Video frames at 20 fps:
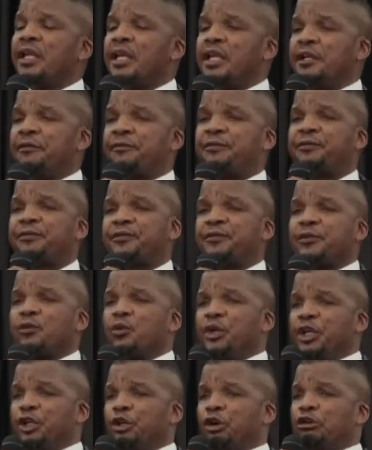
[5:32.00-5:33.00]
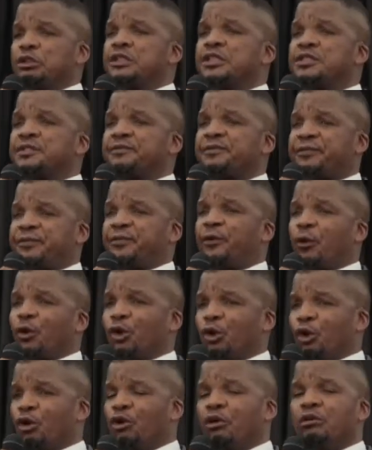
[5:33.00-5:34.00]
if we don't
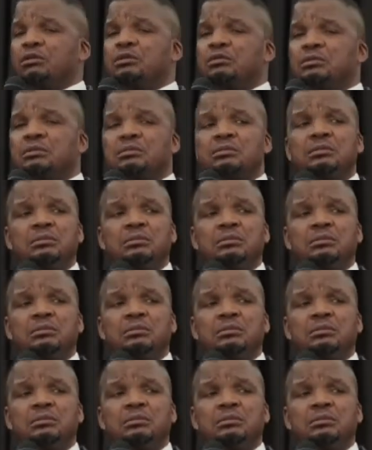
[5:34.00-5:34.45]
follow